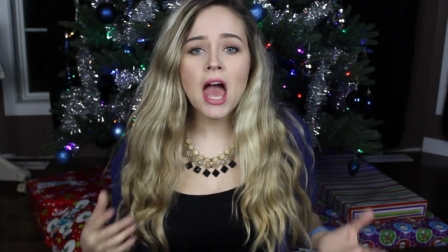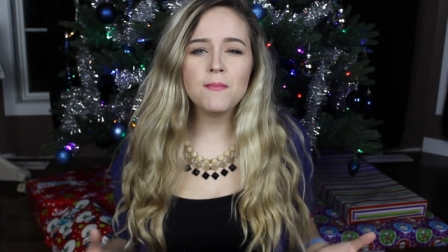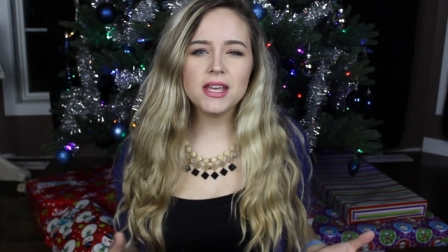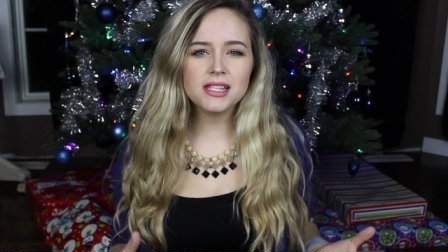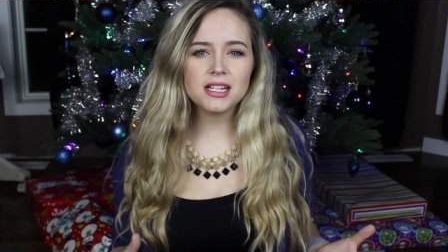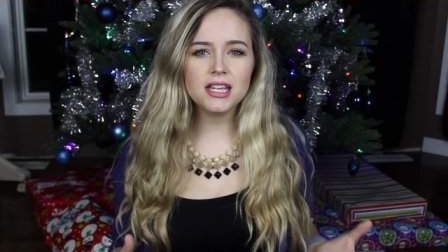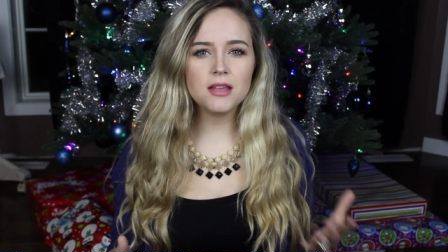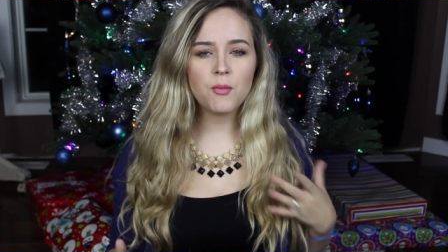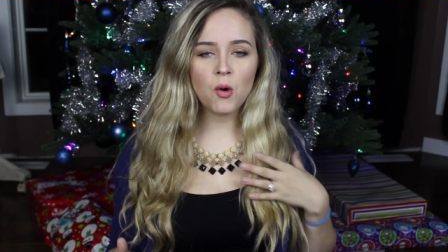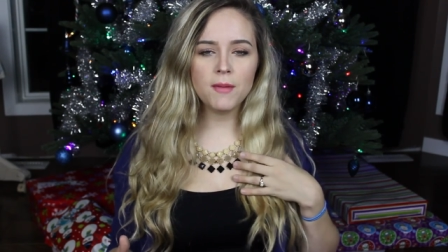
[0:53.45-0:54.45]
And basically
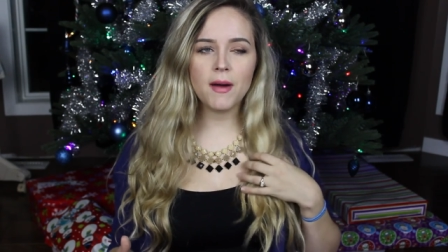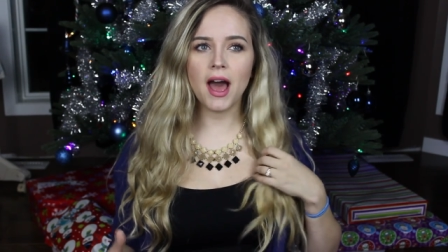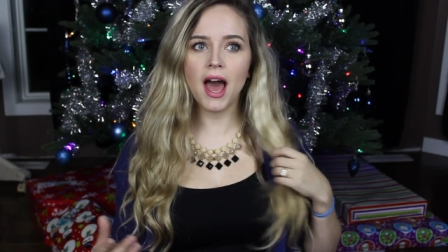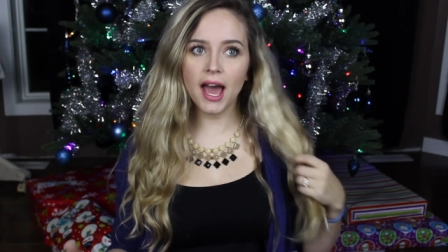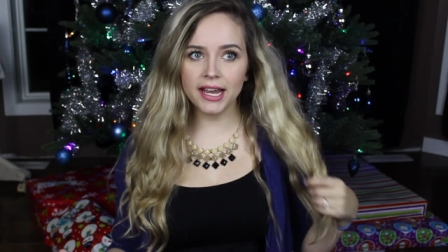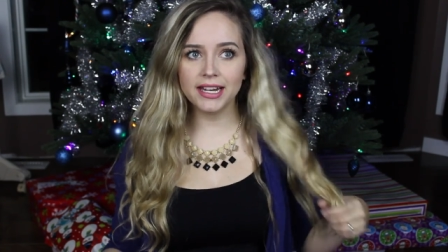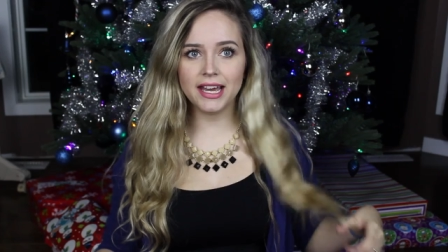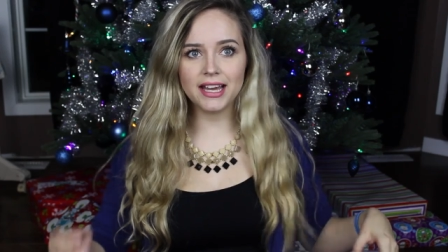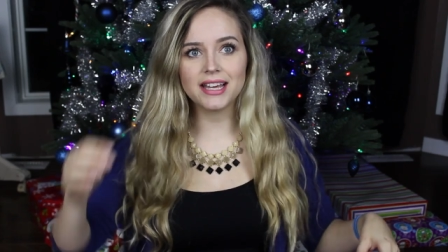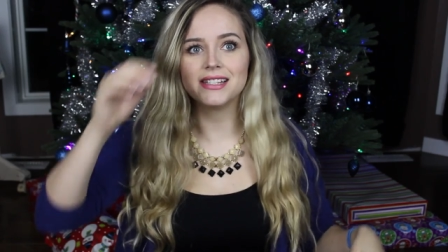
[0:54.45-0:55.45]
the point behind
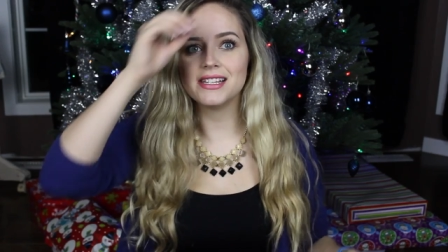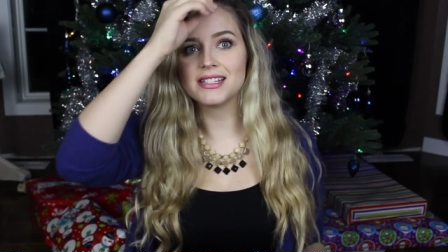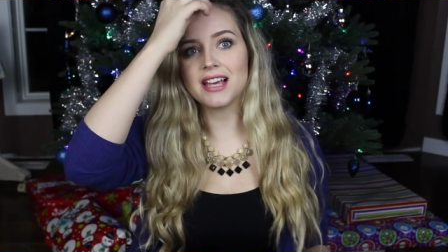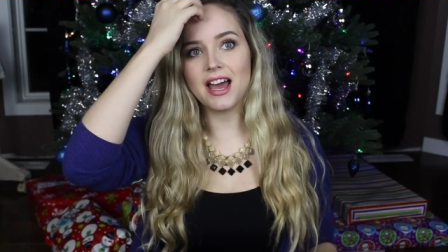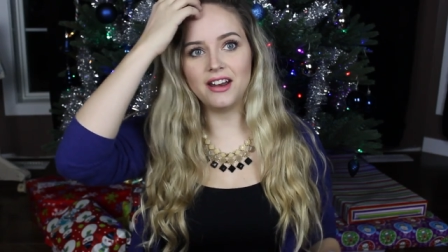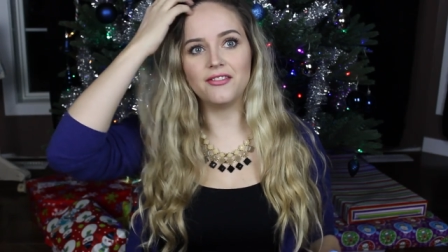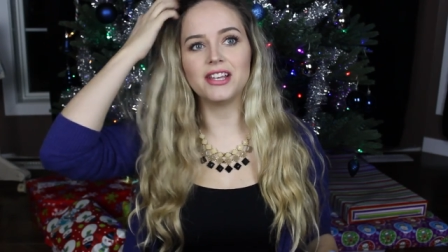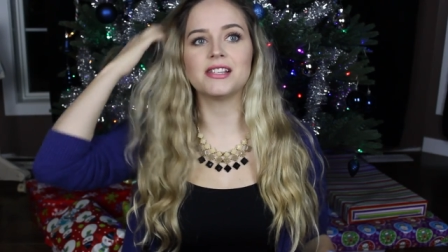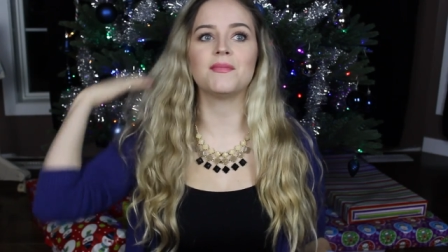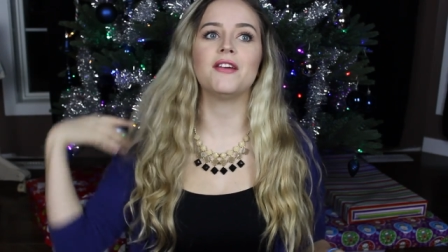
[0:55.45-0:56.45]
it, because it's kind of
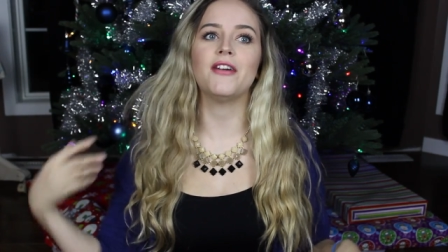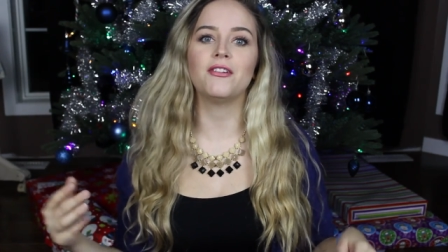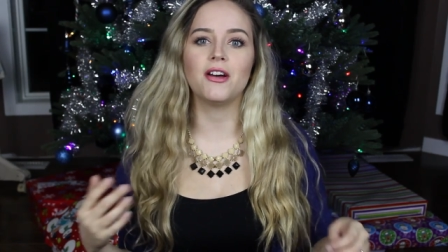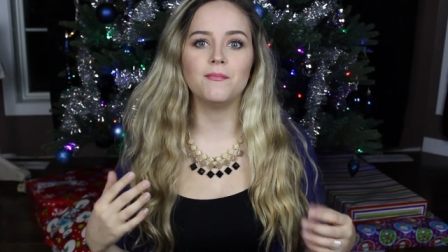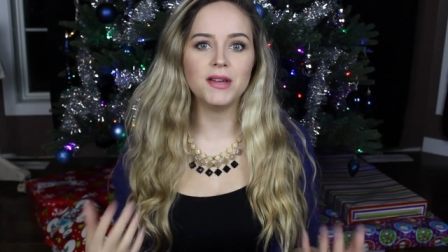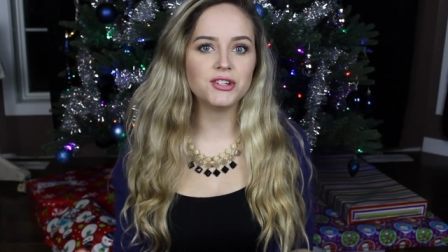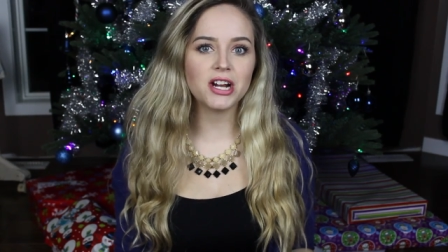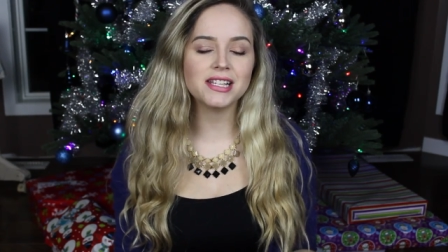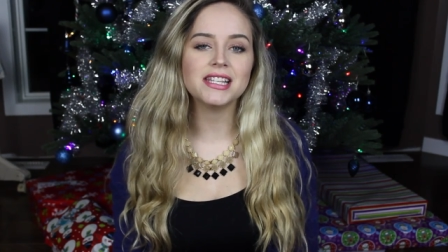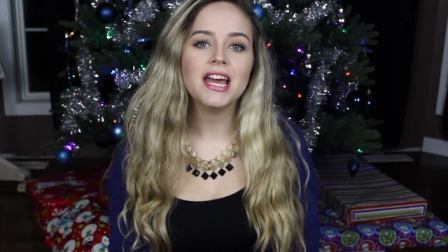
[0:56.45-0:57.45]
like something I found on
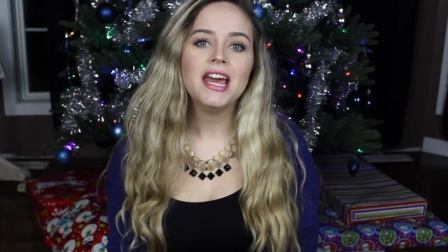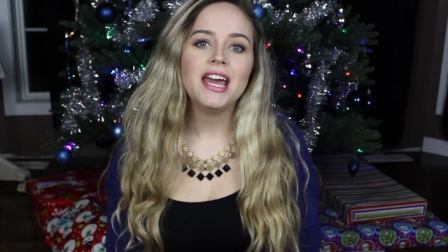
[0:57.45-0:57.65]
Pinterest,